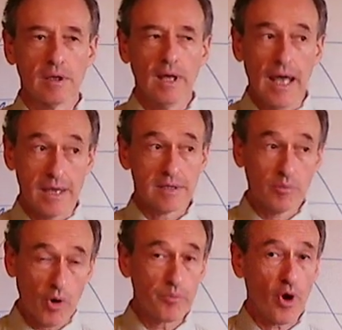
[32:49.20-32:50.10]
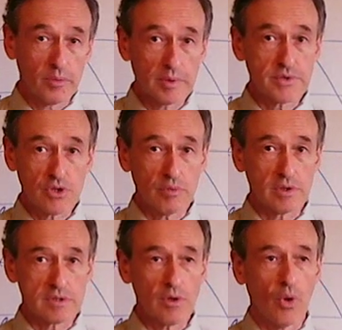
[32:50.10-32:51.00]
and the more problems you will
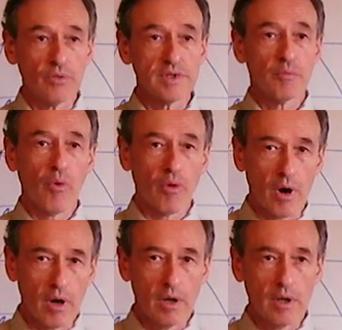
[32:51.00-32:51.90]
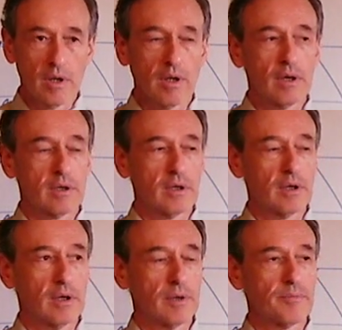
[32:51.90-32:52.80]
solve, the more
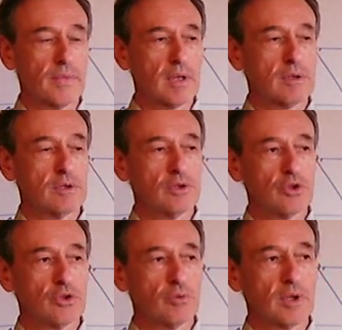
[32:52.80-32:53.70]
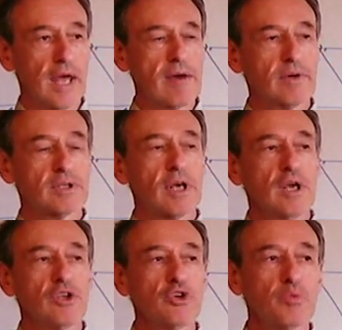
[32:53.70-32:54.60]
um, you, you will have it,
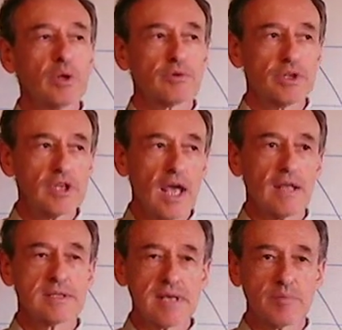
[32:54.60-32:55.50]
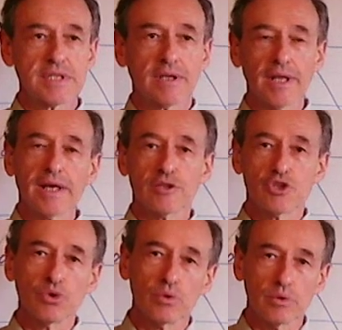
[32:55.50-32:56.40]
you will retain something like a
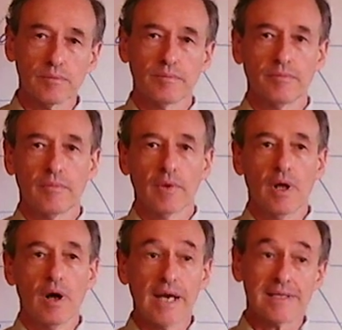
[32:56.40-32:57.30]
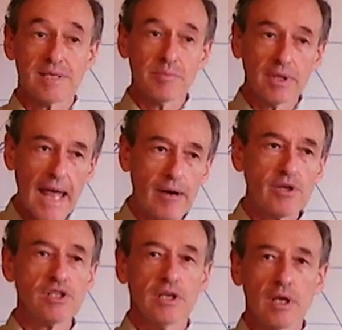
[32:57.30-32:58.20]
tool. Okay,
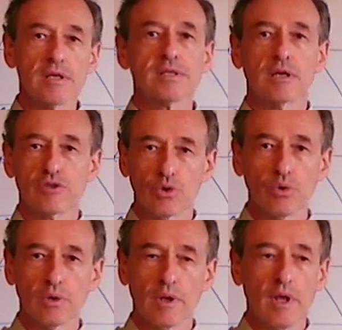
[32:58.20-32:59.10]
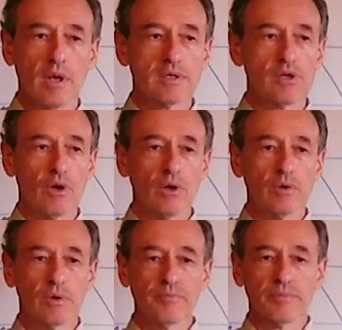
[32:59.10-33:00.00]
similarity is a tool. So
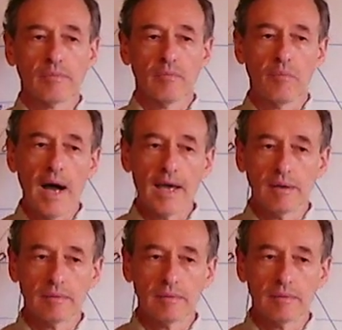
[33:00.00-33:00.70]
my,